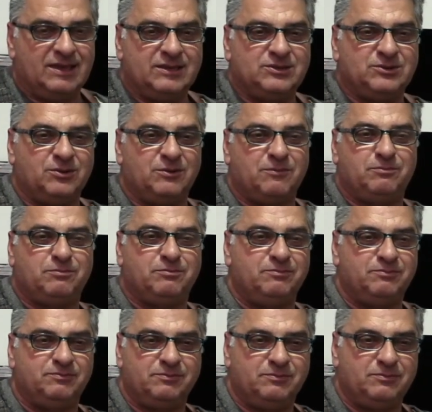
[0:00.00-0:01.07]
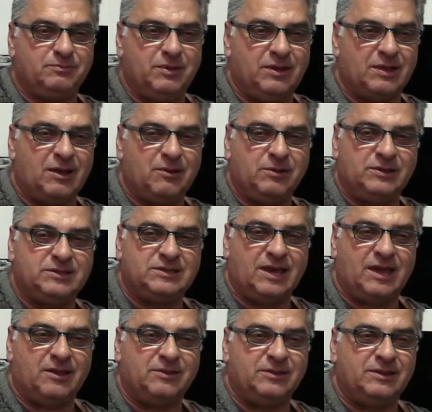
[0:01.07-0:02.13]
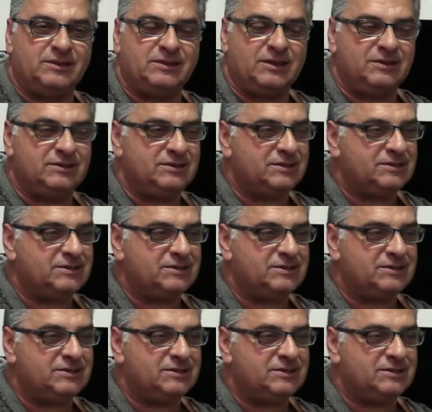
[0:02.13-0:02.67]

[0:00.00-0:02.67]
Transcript: sort of pillowy sound.